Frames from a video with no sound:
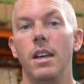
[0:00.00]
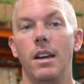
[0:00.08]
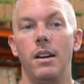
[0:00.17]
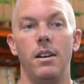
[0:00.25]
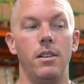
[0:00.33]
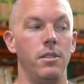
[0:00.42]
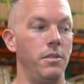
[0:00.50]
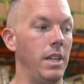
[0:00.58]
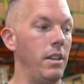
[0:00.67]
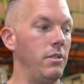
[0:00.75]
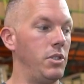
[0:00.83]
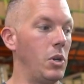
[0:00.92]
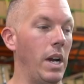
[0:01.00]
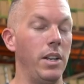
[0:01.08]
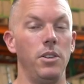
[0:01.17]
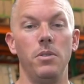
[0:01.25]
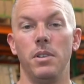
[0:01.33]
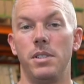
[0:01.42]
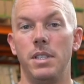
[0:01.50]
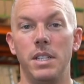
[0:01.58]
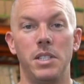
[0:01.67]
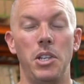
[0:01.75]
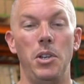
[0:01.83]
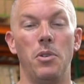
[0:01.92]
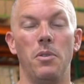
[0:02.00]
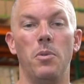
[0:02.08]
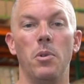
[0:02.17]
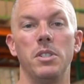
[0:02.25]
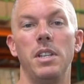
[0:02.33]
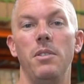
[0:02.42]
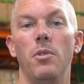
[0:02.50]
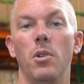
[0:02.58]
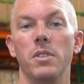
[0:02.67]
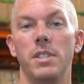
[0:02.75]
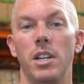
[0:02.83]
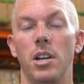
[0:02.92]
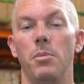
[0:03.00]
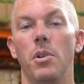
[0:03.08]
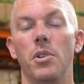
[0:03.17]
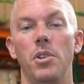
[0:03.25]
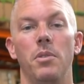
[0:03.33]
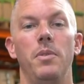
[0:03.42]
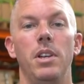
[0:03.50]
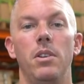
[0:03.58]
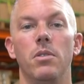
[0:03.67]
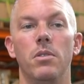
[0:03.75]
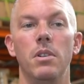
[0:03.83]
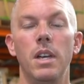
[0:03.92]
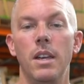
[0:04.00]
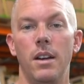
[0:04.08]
than trying to do a 16 or 14 volt setup on your vehicle.